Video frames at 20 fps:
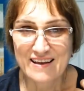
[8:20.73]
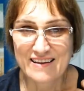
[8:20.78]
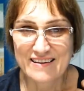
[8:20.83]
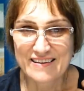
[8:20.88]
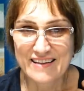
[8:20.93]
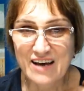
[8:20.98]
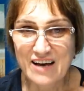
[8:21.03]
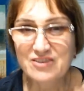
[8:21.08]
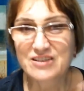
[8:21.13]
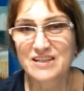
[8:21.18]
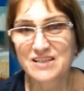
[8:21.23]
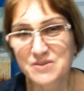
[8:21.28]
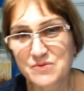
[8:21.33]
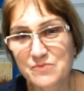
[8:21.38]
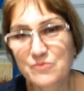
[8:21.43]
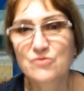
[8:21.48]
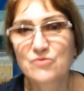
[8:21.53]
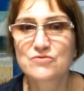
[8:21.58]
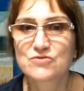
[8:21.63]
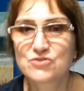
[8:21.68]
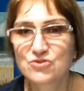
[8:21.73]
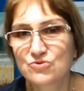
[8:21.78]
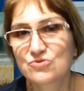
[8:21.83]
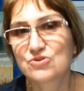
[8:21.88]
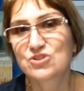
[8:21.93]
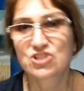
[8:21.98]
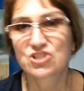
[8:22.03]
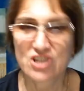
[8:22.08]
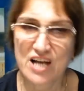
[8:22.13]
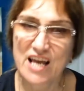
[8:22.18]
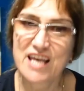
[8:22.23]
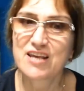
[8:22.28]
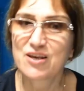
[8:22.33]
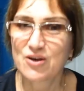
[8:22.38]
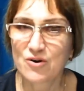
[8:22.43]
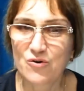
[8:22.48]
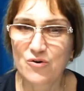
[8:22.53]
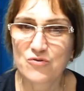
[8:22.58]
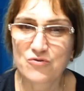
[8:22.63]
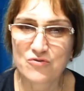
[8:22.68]
Now let's move to
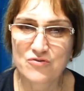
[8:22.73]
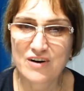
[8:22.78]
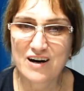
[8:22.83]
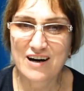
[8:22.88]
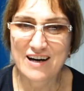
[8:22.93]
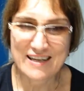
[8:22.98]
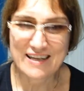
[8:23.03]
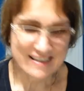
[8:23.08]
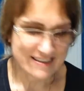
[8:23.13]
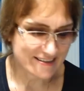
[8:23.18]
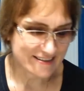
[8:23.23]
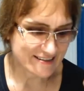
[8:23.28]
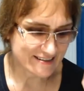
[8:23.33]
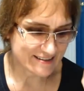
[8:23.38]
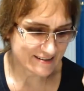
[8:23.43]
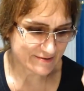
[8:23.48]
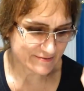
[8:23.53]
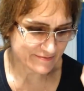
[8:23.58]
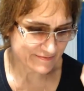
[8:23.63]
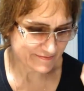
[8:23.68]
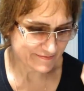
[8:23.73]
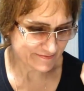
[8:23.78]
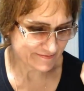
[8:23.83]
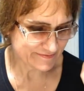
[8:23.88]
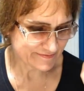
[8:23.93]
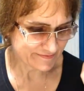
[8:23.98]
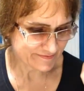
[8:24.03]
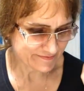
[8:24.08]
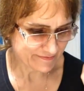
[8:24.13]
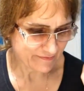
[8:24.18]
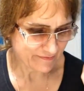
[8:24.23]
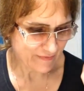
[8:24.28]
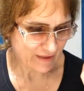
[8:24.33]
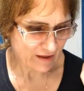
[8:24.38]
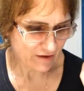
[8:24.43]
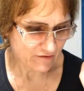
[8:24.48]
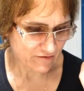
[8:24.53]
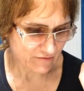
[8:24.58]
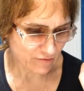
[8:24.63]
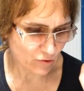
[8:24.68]
tracheophytes,
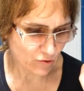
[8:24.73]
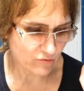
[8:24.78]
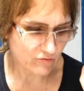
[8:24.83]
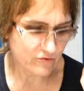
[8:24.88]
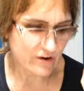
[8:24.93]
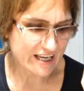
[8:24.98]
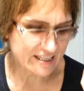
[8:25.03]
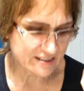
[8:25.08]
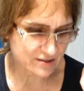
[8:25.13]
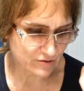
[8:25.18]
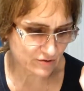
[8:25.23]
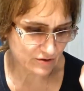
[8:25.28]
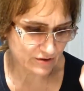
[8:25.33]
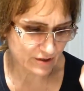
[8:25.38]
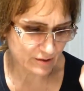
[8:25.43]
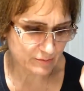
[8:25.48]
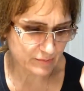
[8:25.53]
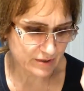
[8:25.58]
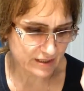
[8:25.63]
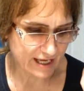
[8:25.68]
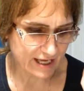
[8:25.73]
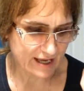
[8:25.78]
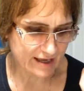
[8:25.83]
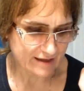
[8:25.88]
or vascular plants.